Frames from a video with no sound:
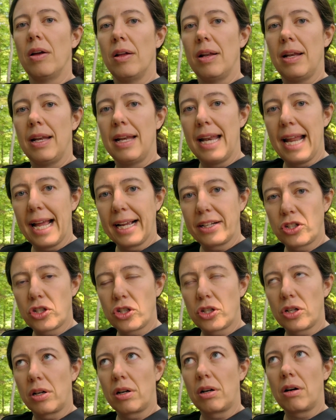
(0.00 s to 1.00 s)

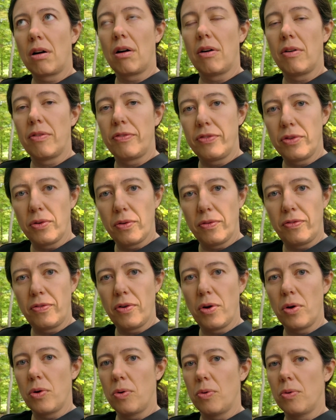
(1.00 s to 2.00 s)
lecture of your
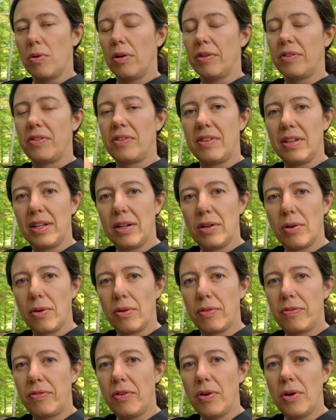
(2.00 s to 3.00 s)
photo.
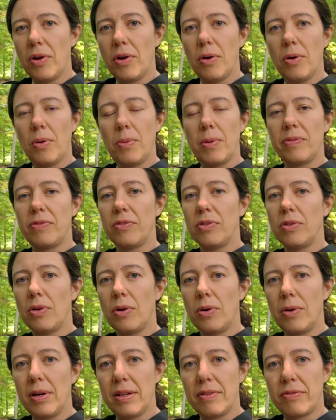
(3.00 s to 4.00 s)
Single photo with
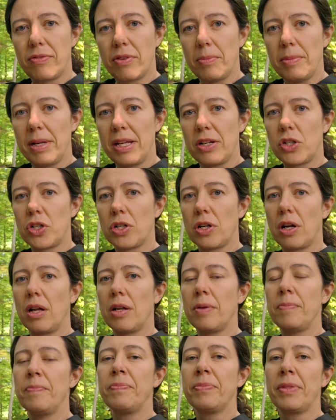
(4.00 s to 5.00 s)
no
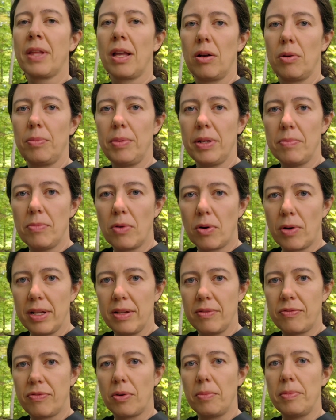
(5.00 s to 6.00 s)
information, a little bit more
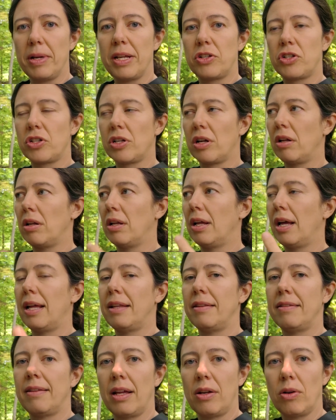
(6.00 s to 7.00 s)
information,
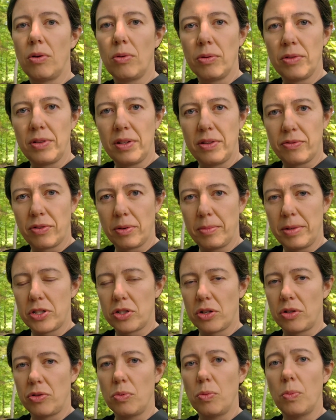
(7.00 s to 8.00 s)
and then all the
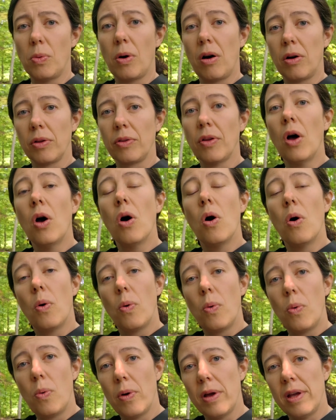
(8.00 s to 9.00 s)
information you want
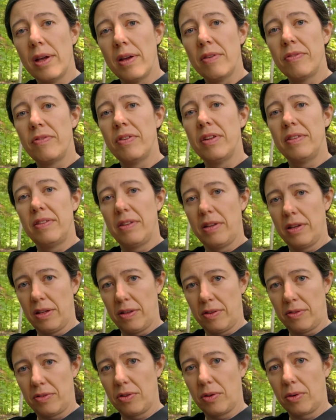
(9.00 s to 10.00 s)
with the
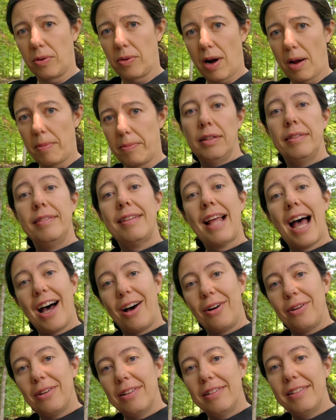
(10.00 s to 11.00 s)
histogram.
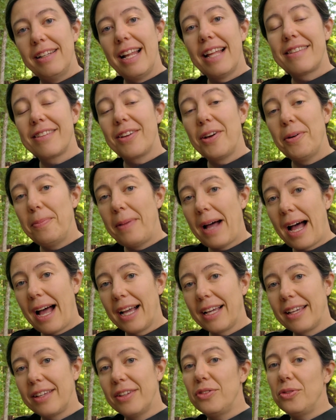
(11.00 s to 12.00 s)
Now, let's go
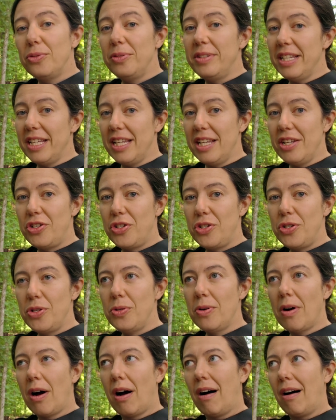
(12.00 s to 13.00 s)
back to the
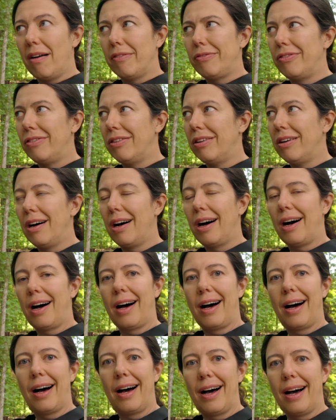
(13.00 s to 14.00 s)
issue of
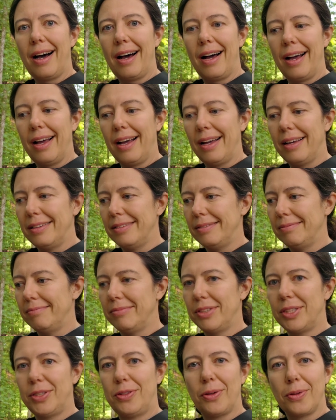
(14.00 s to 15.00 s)
I
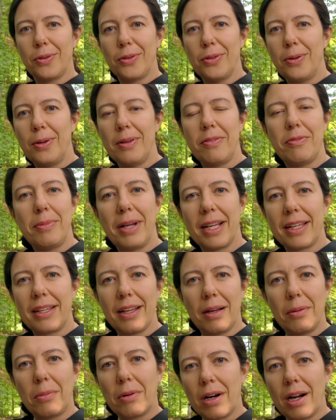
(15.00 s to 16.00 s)
don't know if my
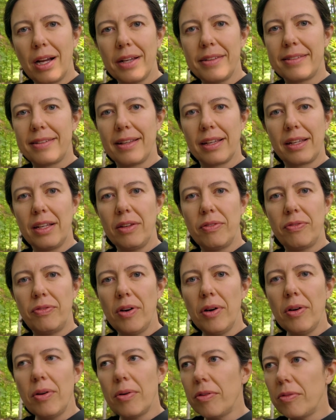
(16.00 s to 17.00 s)
camera is taking
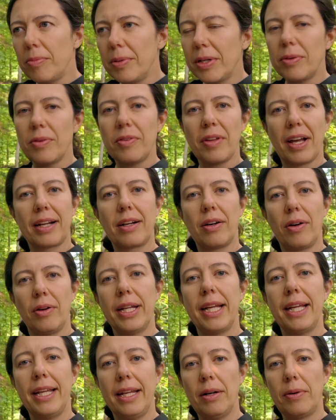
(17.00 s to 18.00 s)
photos because I
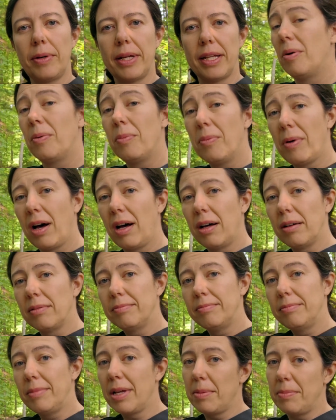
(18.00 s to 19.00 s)
can't hear it. Well,
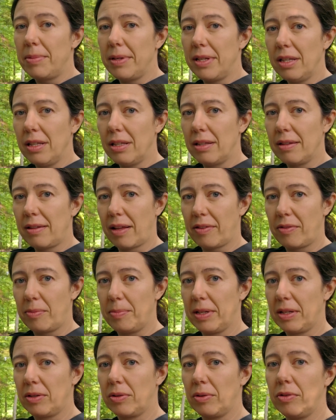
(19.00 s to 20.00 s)
maybe that's
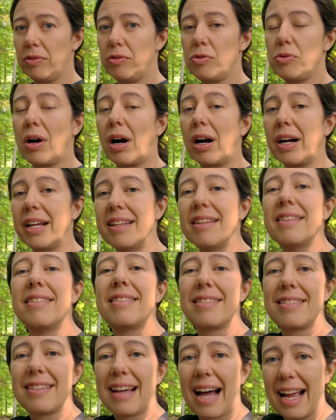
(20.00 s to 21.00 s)
because you are in
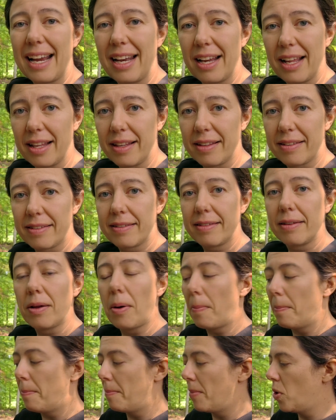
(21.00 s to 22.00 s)
silence
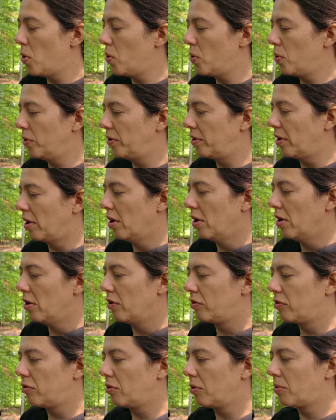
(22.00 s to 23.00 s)
mode.
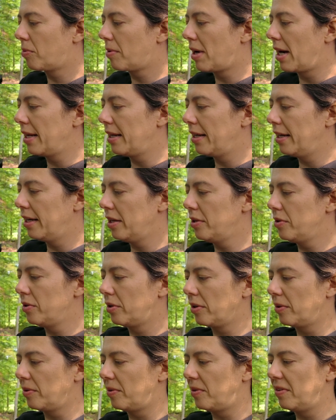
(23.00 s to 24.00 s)
So right here you
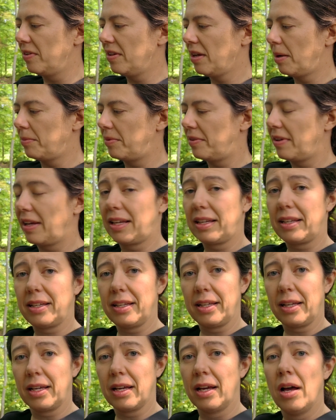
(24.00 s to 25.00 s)
can see I'm
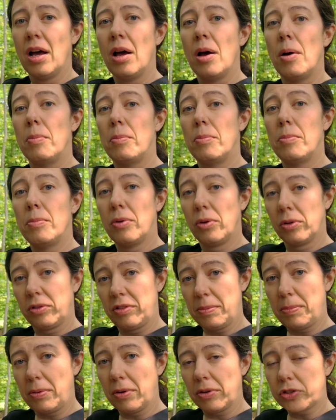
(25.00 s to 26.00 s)
taking
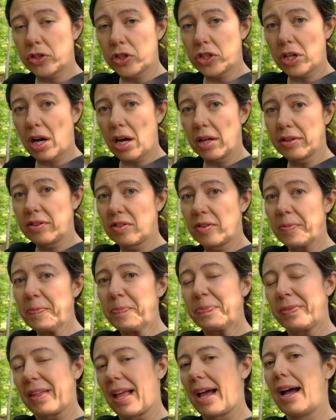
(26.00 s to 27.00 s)
multiple shots.
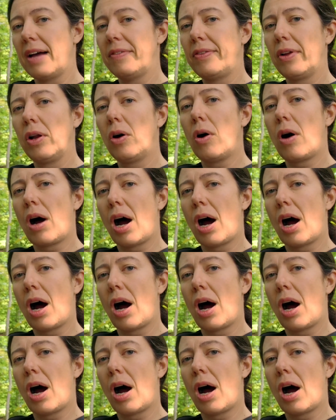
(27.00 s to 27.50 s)
I have a little